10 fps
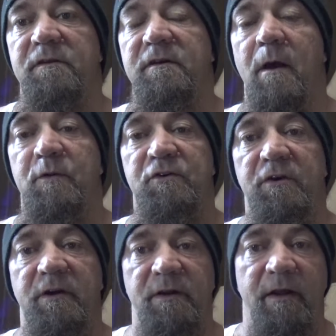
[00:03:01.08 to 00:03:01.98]
the
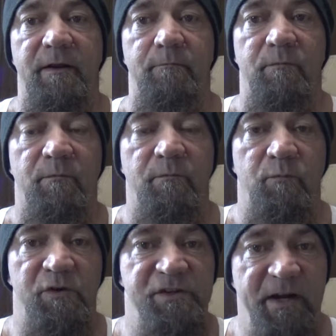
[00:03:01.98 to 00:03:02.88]
opportunity came
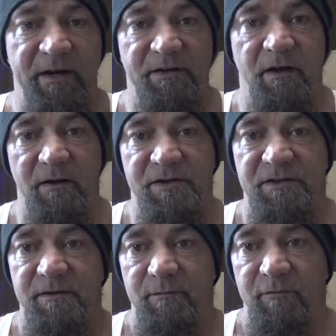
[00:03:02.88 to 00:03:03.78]
presented to
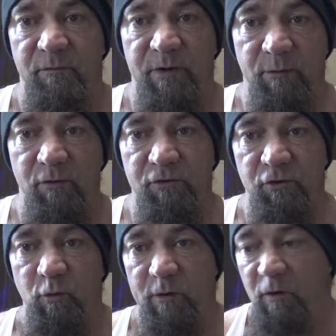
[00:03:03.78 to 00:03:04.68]
us from people who knew
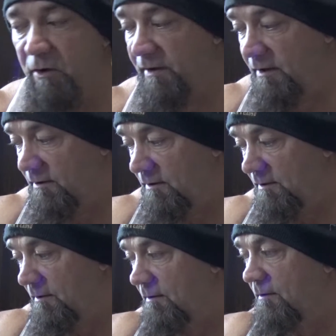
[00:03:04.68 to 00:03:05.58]
who we were that
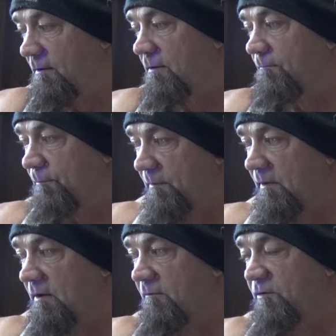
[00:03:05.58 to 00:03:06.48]

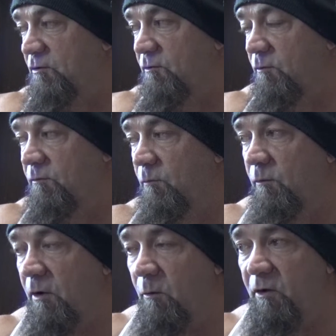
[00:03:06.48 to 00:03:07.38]
if you
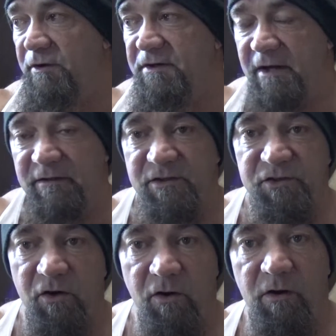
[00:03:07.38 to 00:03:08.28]
are willing to take this
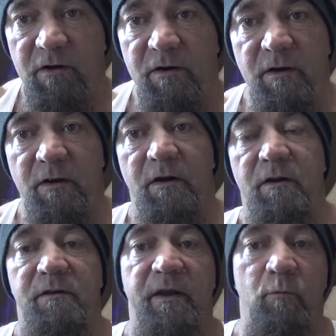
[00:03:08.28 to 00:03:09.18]
dog,
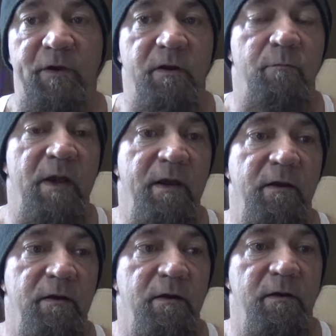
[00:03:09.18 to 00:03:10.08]
then we can
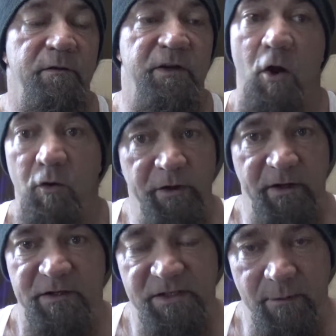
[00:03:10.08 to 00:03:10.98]
make the only
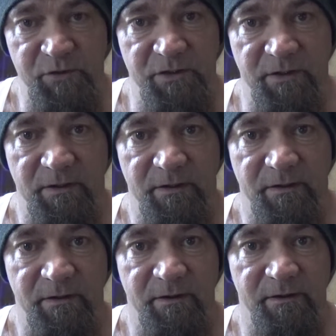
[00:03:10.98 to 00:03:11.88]
exception
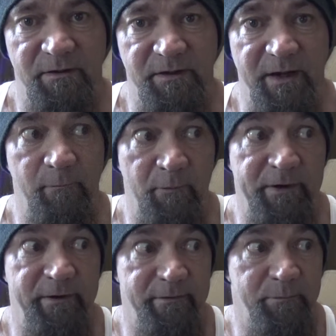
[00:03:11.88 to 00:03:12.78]
that we
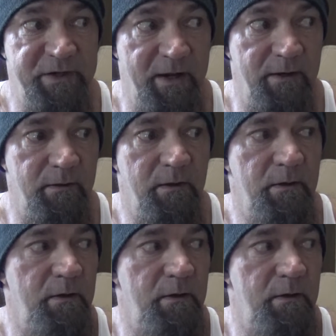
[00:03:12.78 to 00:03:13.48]
can obtain